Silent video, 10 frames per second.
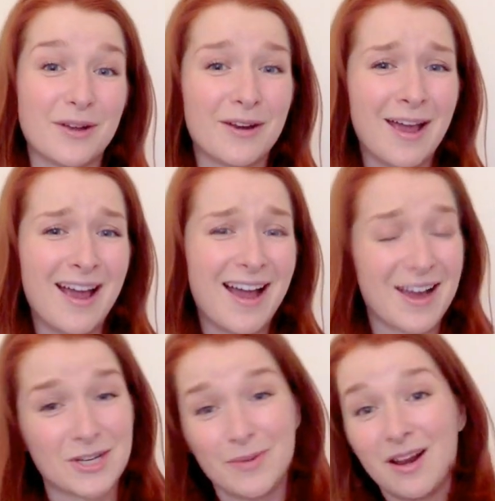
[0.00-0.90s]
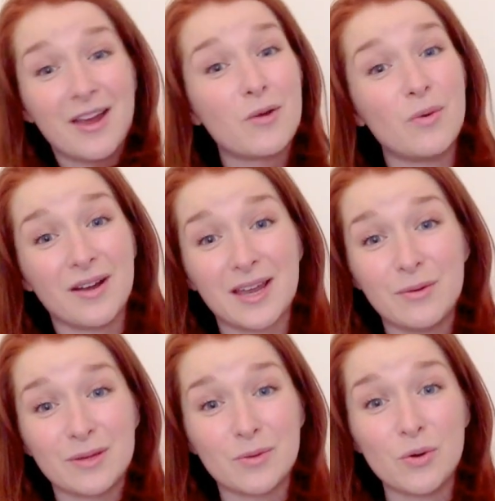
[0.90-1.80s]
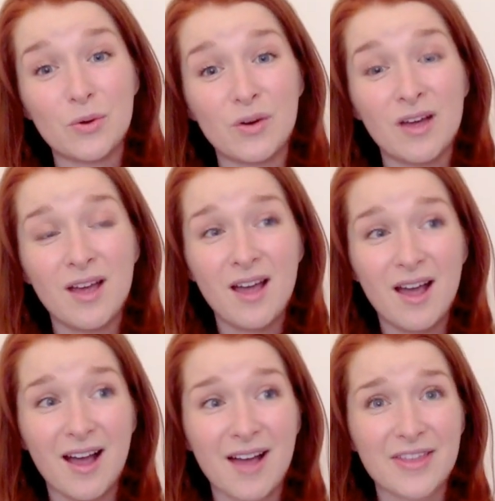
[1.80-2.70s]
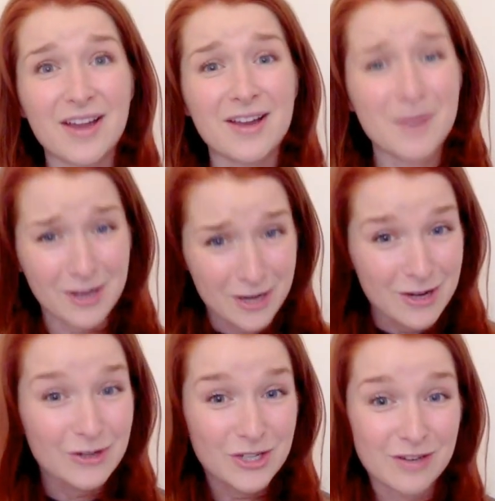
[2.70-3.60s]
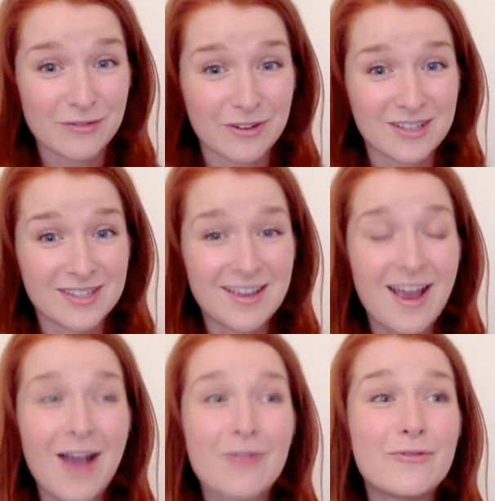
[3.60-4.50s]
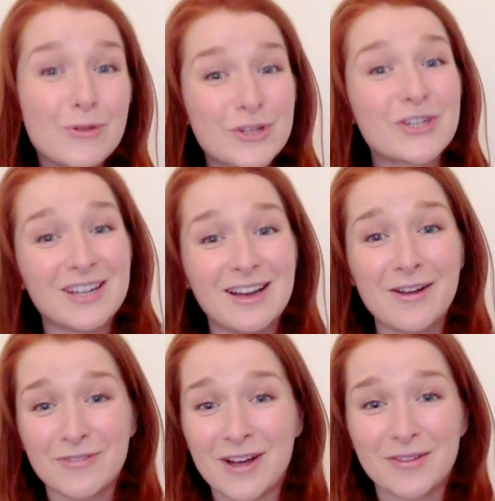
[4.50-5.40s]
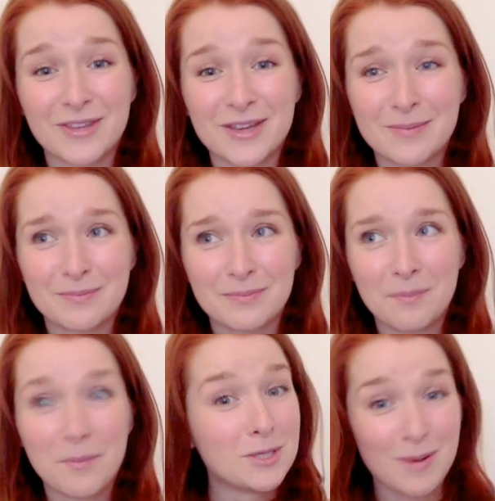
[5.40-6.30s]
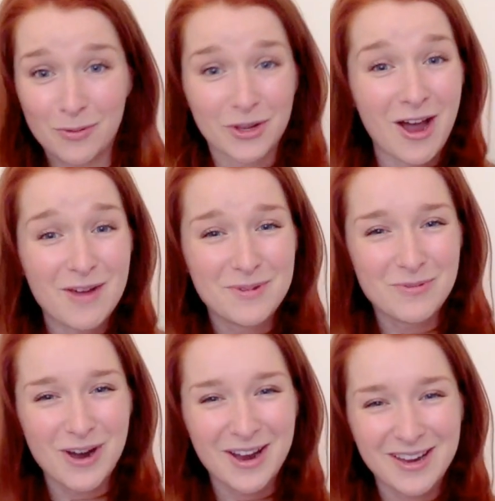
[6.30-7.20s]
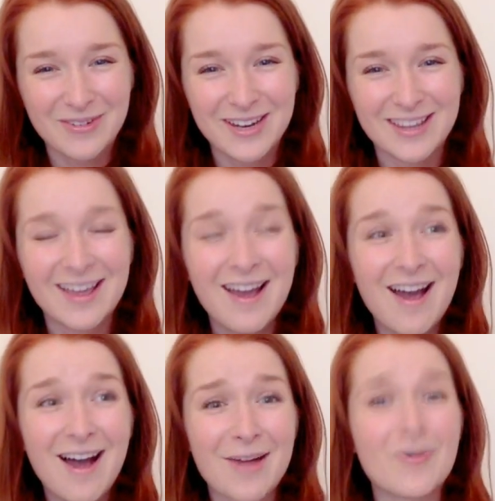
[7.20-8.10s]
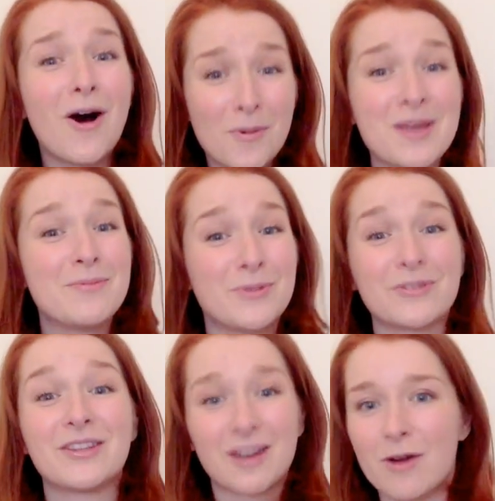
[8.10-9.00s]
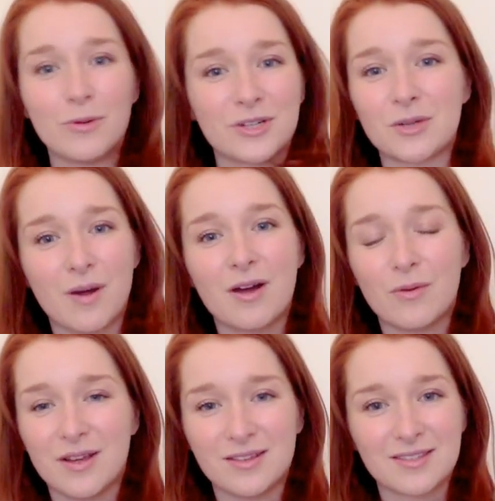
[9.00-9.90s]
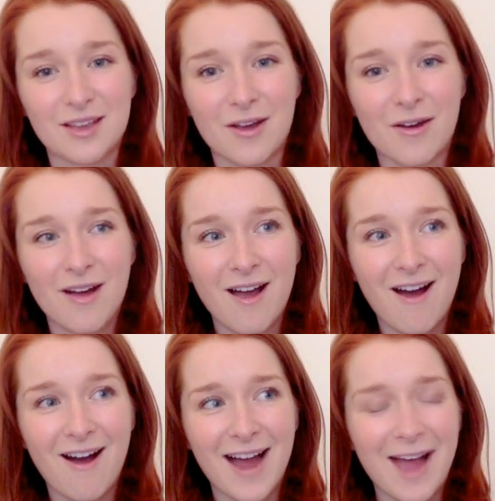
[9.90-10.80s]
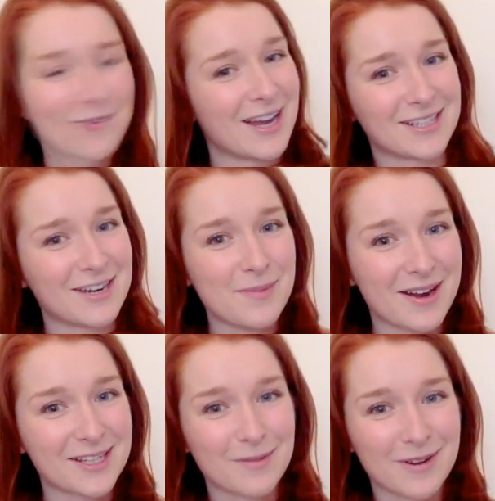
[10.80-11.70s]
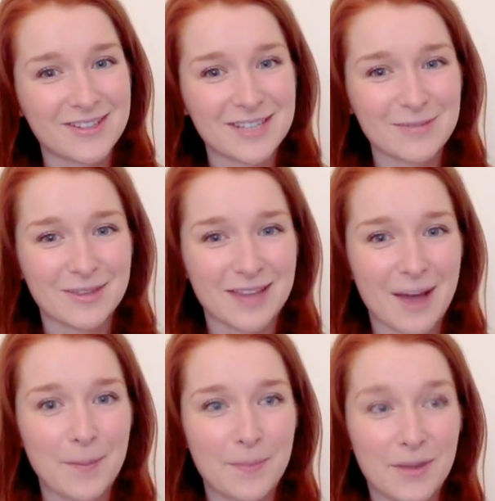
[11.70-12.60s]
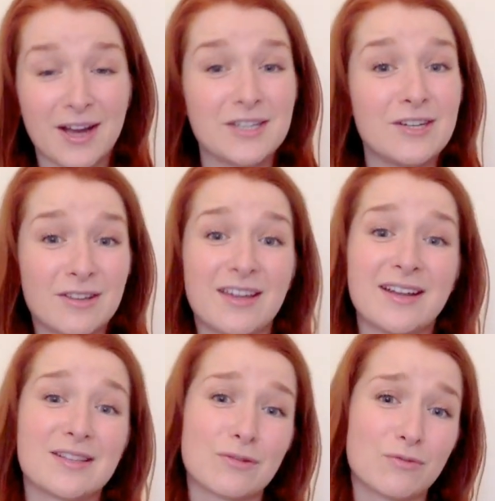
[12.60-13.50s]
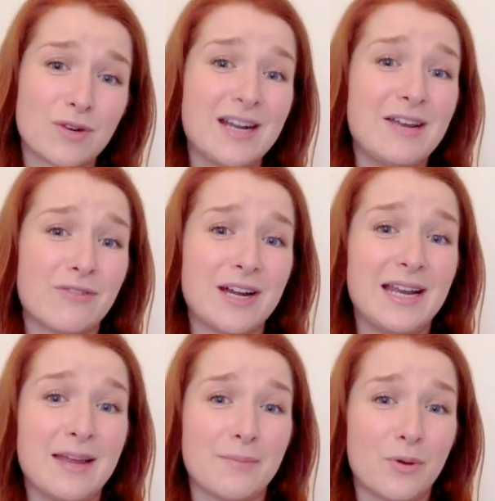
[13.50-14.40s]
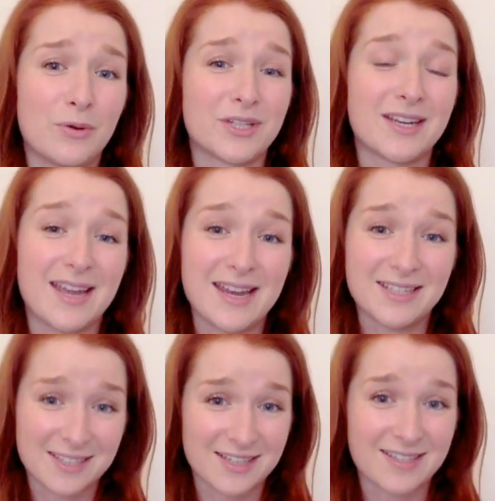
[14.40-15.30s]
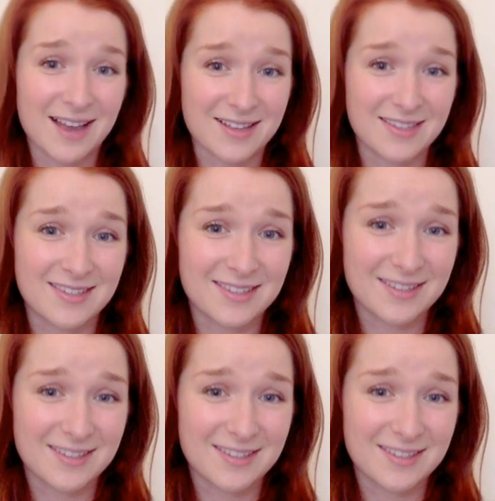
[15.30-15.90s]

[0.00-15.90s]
but actually we like working with more. And that can make a huge difference. Fortunately, I found that most people that I've been working with are people that I want to work with. So I haven't had any bad experiences with that, but I do think it's a really, really important key to success.